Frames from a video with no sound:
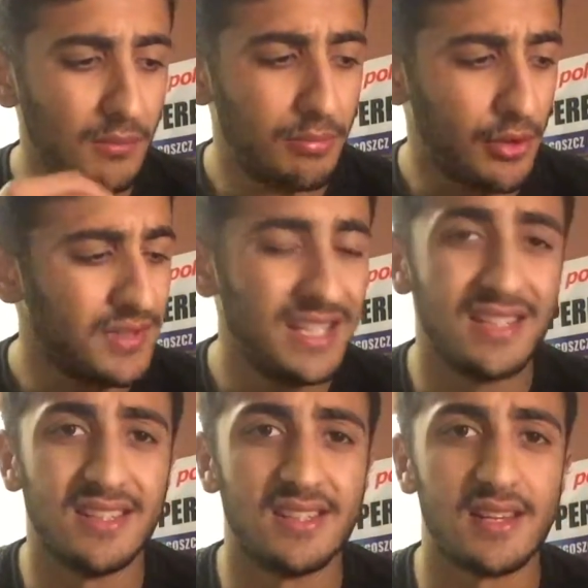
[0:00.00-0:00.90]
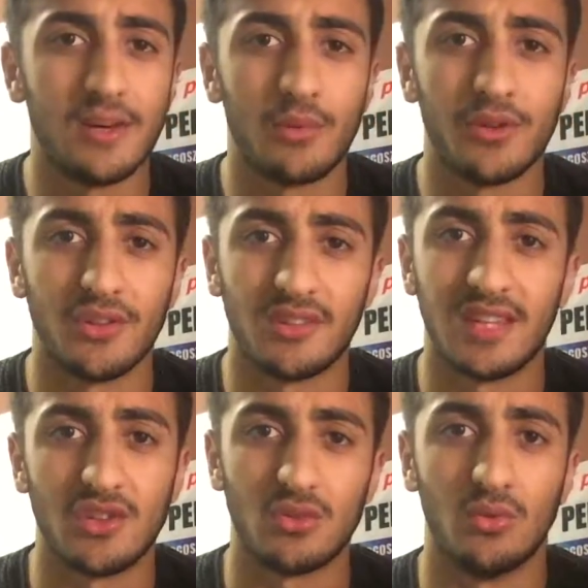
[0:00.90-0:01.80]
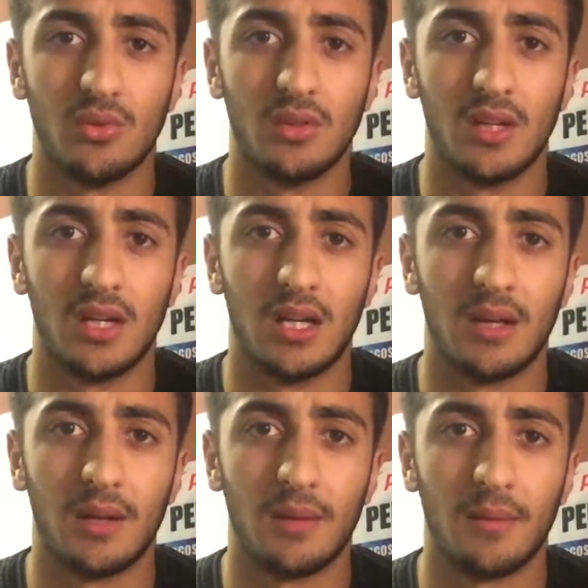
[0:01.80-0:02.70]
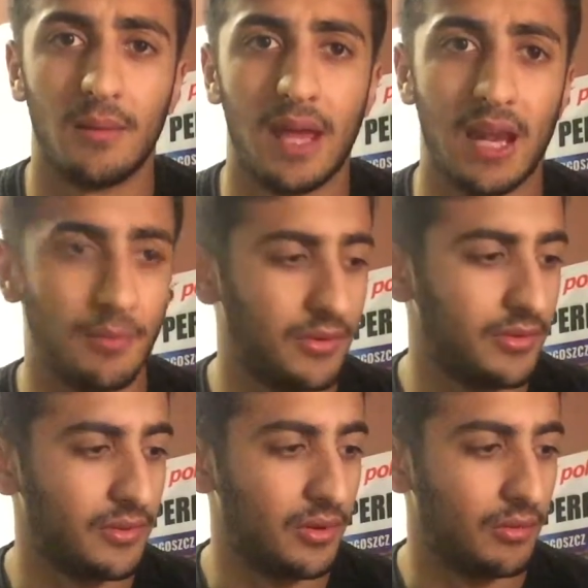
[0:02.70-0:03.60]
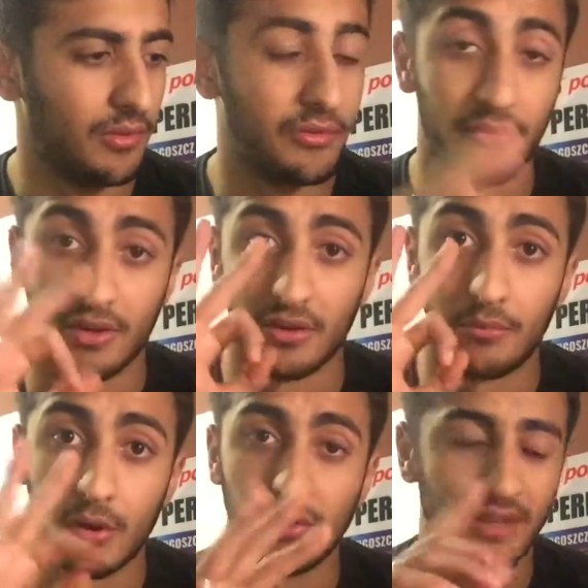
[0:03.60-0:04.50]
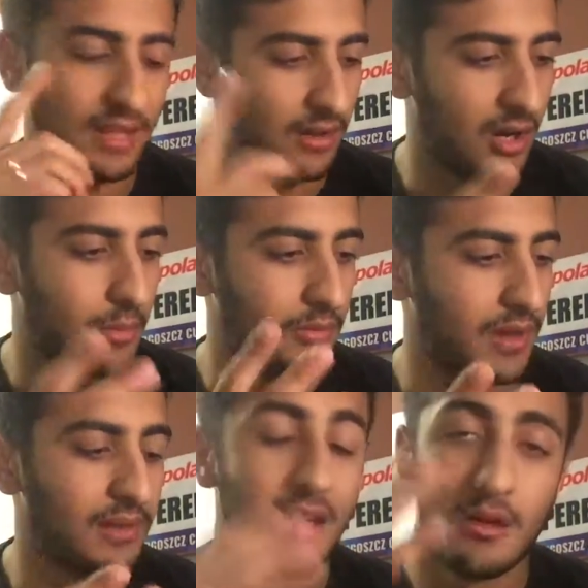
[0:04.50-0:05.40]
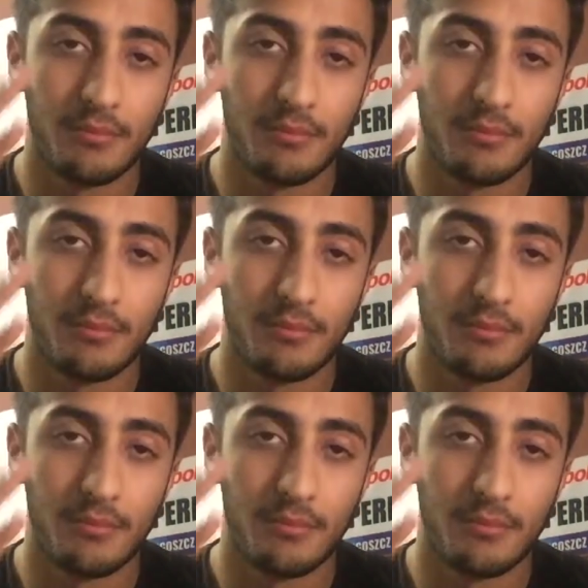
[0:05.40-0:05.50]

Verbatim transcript: protein is uh, one of the essential uh, elements of the three, you know, protein, carbs, fat.